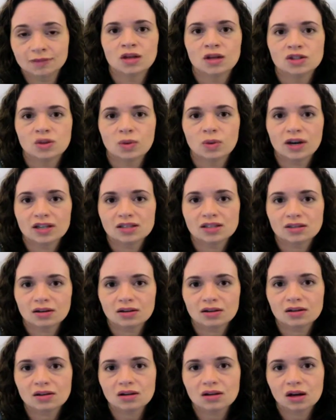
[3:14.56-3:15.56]
So when I
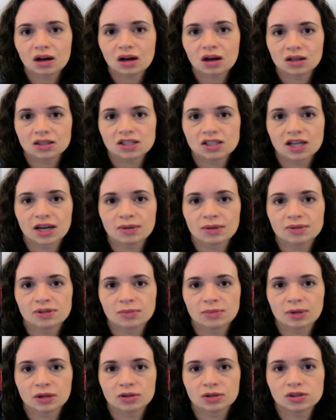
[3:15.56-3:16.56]
started at college, I was
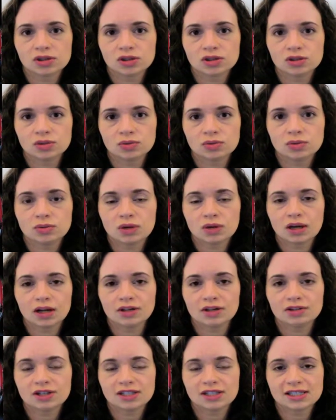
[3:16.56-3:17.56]
about
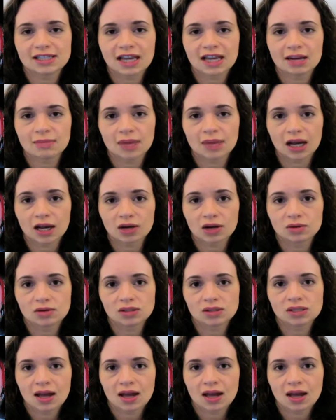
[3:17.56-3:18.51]
210 pounds,